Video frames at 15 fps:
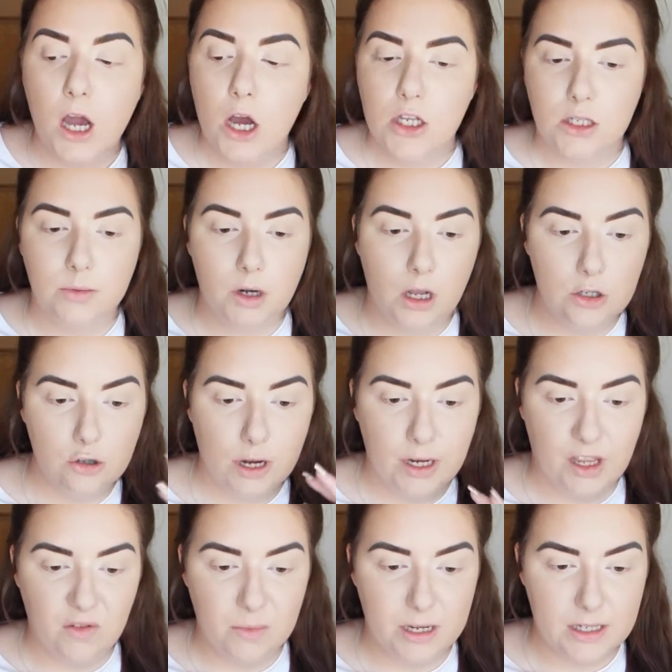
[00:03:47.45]
So I'm going to try and
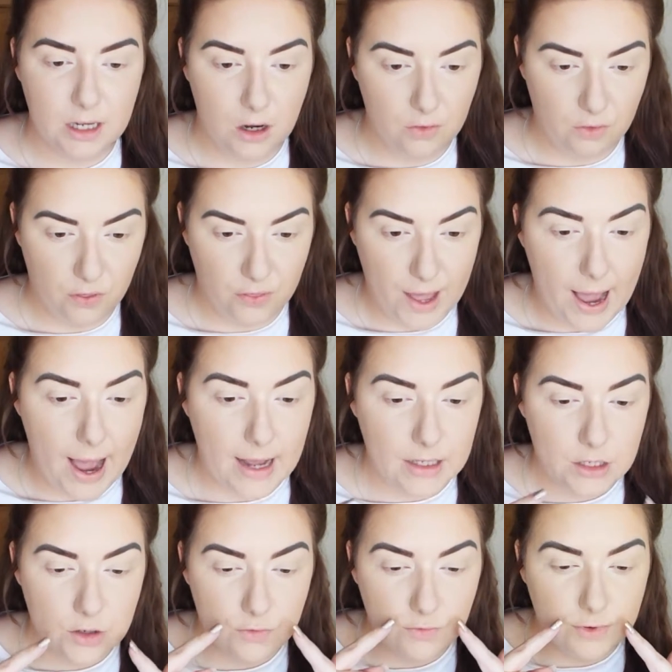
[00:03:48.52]
give myself that